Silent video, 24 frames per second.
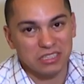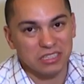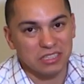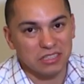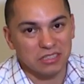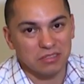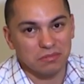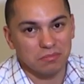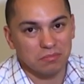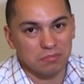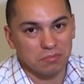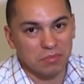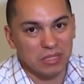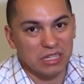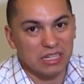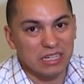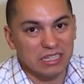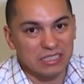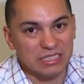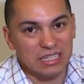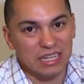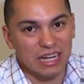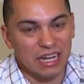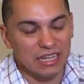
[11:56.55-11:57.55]
it
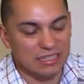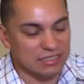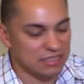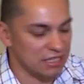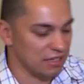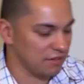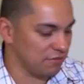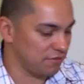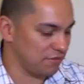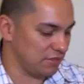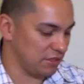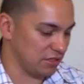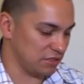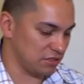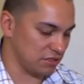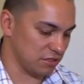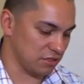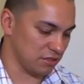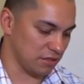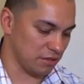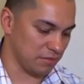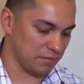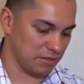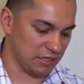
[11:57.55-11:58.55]
because it has that
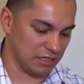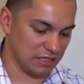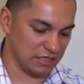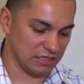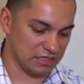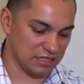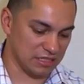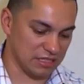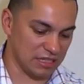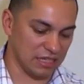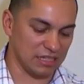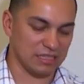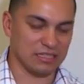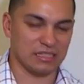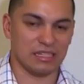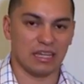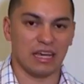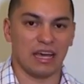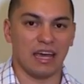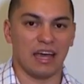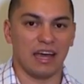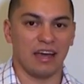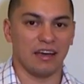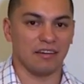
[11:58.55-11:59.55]
feature. I mean, it's nice to
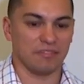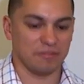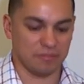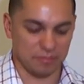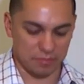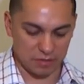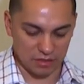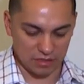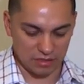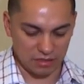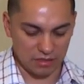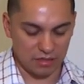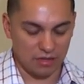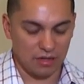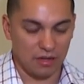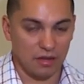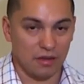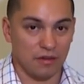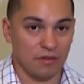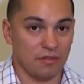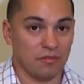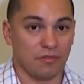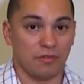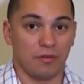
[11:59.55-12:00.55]
have, but
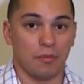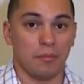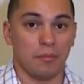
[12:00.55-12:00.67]
for